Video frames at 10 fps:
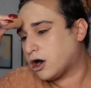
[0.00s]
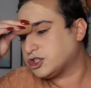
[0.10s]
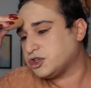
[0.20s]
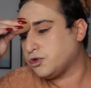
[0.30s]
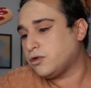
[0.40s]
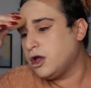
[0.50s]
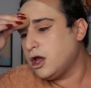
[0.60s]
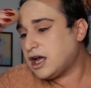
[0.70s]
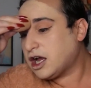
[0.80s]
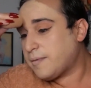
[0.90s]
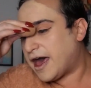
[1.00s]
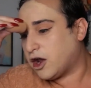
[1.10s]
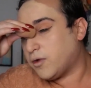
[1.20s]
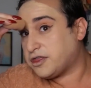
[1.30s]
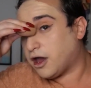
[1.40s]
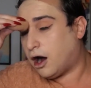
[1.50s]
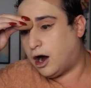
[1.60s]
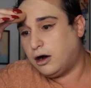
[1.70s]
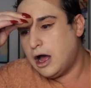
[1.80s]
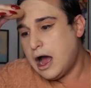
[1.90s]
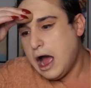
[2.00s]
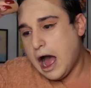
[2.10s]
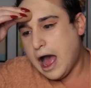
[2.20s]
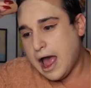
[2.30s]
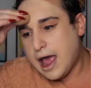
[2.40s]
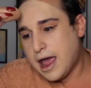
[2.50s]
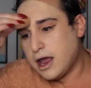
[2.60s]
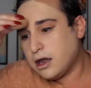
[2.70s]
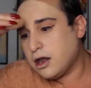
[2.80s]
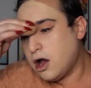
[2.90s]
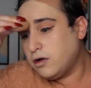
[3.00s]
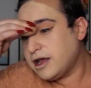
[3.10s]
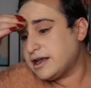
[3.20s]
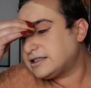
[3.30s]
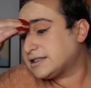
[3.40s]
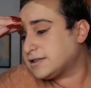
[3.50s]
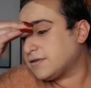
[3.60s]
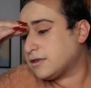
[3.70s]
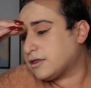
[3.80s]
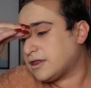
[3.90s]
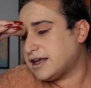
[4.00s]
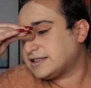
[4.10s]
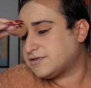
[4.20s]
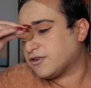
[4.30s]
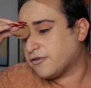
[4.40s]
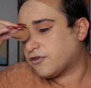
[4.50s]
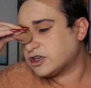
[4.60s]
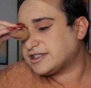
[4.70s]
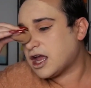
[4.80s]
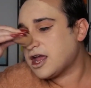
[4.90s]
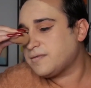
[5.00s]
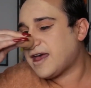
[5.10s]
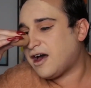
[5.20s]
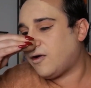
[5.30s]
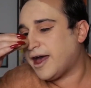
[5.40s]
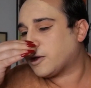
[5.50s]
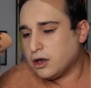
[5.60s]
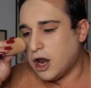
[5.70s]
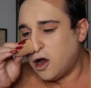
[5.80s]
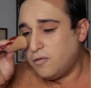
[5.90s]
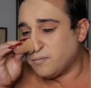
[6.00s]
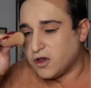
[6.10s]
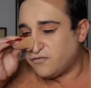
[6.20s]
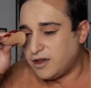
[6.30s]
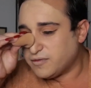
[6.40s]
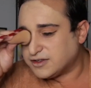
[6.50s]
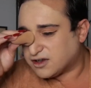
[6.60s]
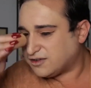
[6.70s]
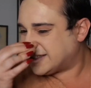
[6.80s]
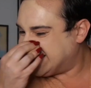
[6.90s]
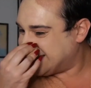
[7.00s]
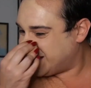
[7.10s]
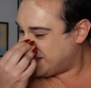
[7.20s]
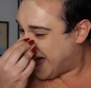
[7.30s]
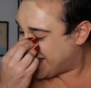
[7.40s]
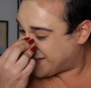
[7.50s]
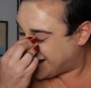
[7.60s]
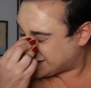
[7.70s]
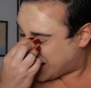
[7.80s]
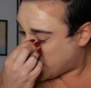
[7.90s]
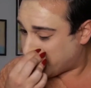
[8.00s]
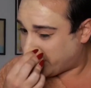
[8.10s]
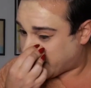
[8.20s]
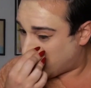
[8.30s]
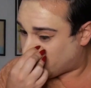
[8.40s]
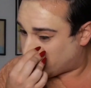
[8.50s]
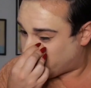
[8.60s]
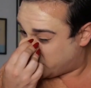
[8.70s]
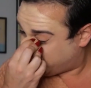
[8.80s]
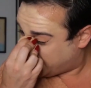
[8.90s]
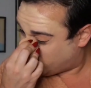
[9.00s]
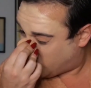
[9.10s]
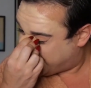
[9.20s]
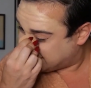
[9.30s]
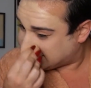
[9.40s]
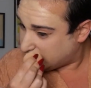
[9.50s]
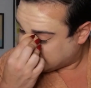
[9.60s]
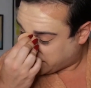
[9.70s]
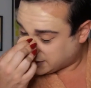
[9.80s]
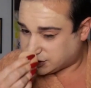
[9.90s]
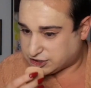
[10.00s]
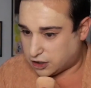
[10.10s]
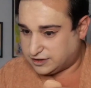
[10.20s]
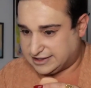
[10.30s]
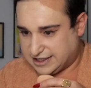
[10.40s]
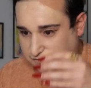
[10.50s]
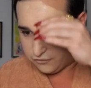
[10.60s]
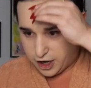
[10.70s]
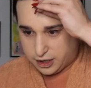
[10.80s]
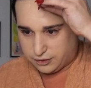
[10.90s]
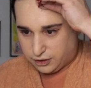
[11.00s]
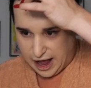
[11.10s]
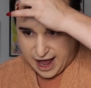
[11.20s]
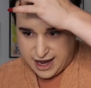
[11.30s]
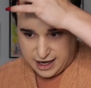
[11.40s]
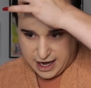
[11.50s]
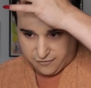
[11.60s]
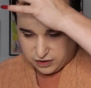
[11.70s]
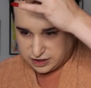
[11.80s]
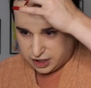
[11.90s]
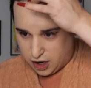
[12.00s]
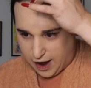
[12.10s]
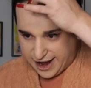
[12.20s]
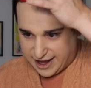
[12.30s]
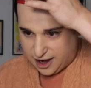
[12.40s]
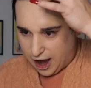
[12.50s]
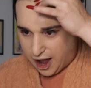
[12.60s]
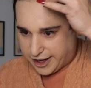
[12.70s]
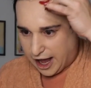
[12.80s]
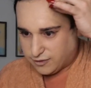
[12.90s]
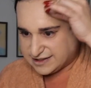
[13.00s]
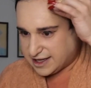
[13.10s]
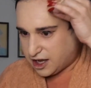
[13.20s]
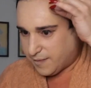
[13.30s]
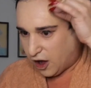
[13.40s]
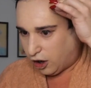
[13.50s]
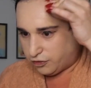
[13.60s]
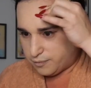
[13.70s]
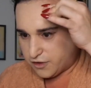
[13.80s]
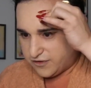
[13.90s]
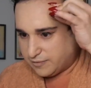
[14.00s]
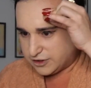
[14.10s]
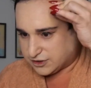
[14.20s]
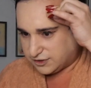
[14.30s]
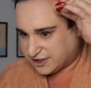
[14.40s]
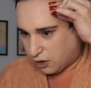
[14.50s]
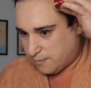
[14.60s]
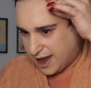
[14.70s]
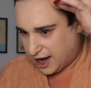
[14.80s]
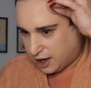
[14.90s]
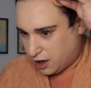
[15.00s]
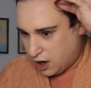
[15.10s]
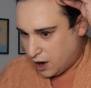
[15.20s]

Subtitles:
to talk about it with y'all, I noticed this for the first time that, like, no movie musicals did that at that time. Like, it really was something so different. I had never, you know, I was thinking about all the movie musicals that were made